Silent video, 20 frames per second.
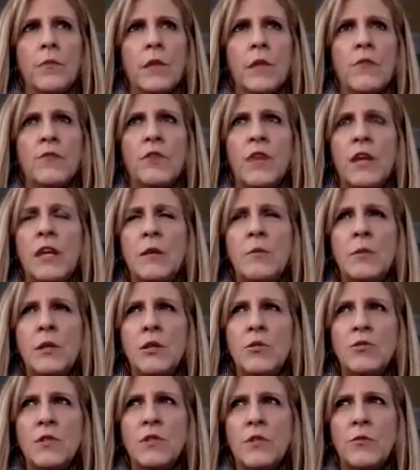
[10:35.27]
For anybody
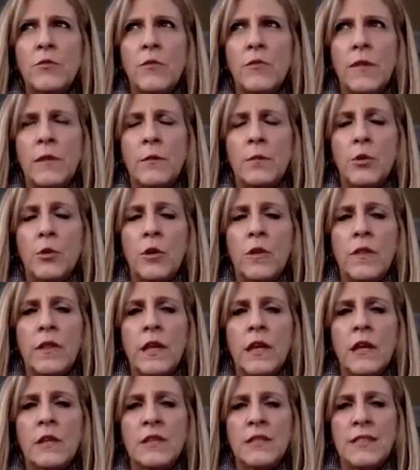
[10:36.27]
who's ever read the book The
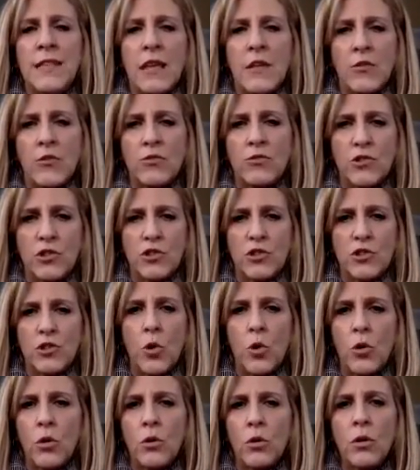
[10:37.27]
Untethered
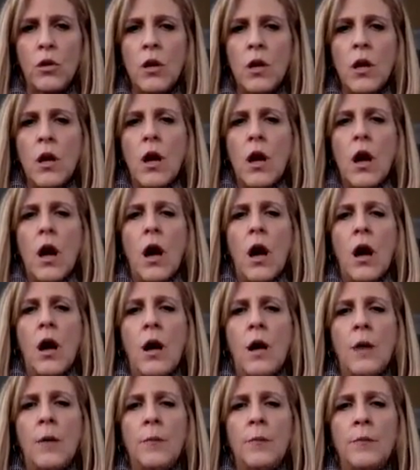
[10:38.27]
Soul,
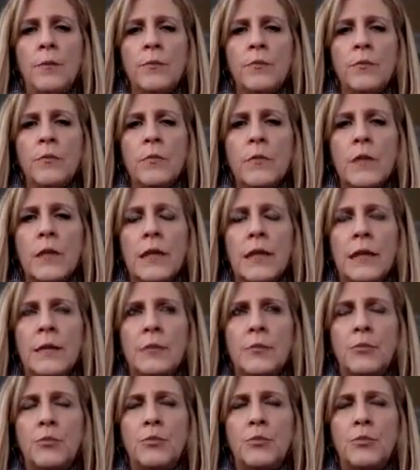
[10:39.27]
um, it
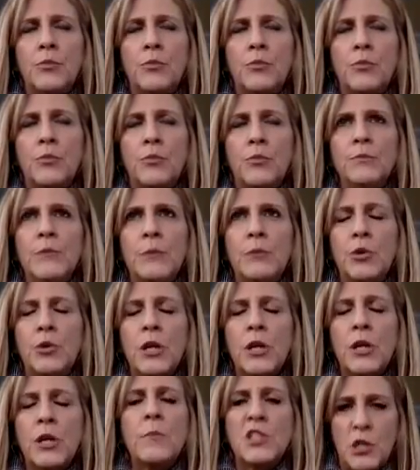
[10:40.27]
it pretty
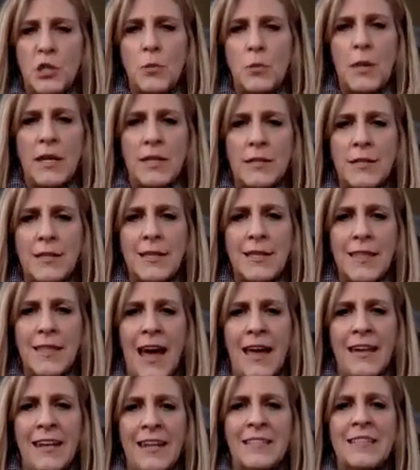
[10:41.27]
much speaks to
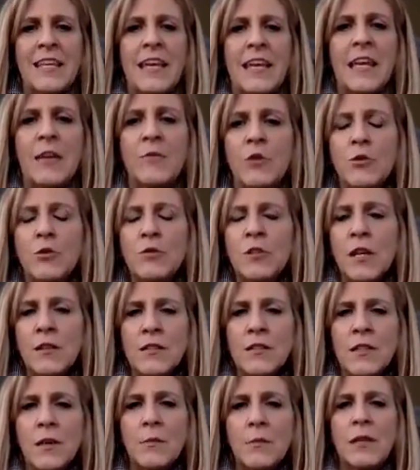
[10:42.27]
that. It's like if you tell
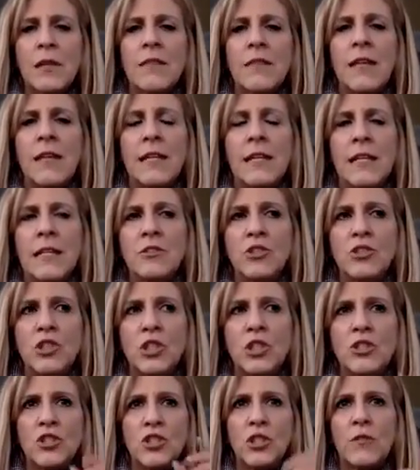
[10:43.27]
somebody they need to
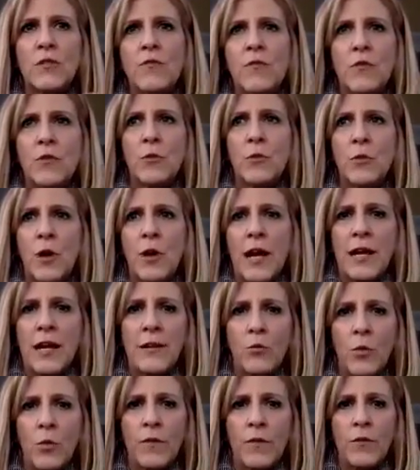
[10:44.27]
just shift their
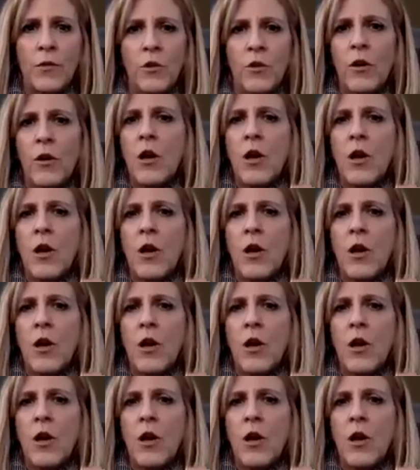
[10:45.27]
brain when they're